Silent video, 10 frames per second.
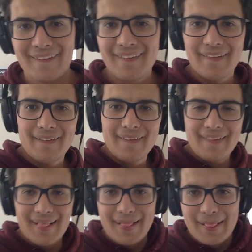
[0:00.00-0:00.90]
Uh, if
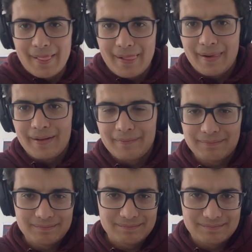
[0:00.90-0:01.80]
anyone
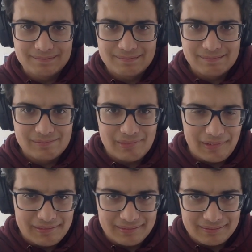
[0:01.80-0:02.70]
um, that went out to get their